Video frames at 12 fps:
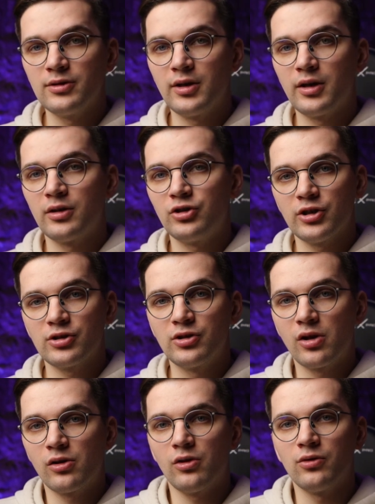They just
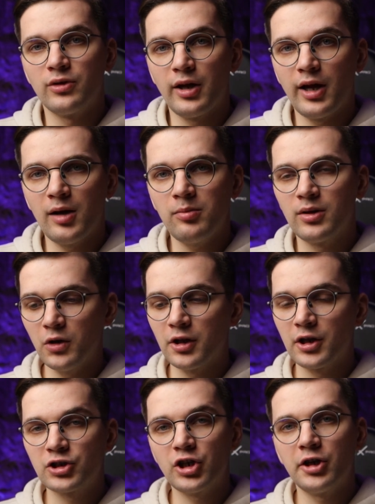download the app.
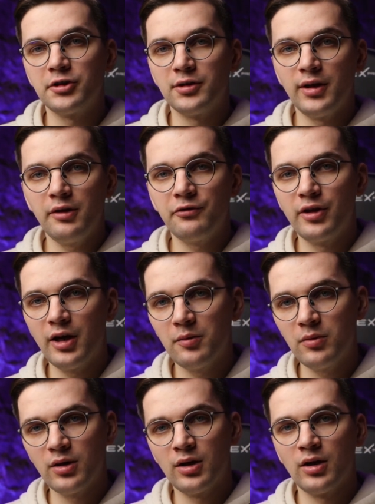When I share the link with
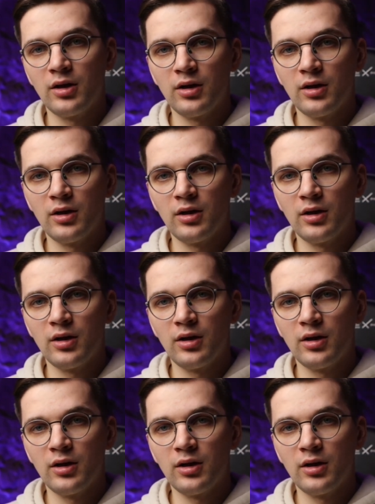them